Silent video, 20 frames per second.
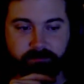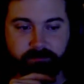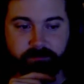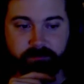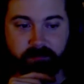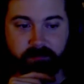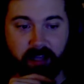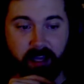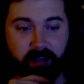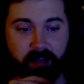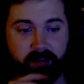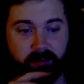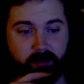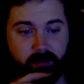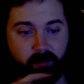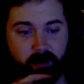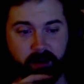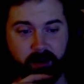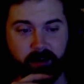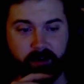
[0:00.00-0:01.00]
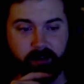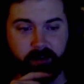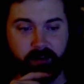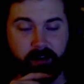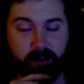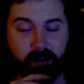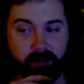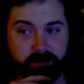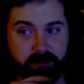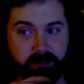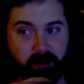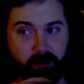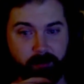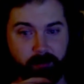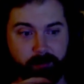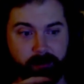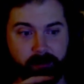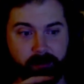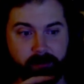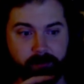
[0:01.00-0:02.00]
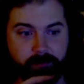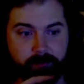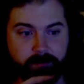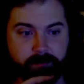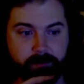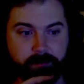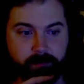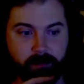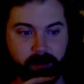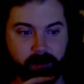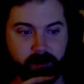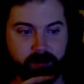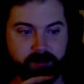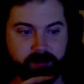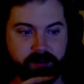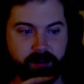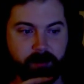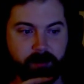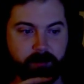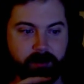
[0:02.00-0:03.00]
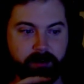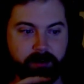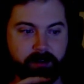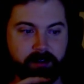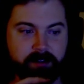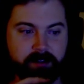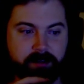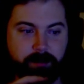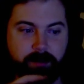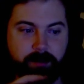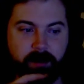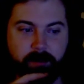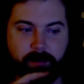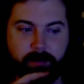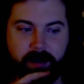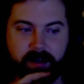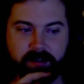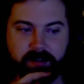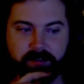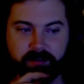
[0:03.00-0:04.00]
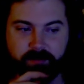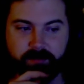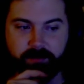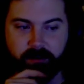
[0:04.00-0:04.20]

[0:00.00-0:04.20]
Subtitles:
I don't want any. I'll tell Mom, Parker said quickly as the beer passed in front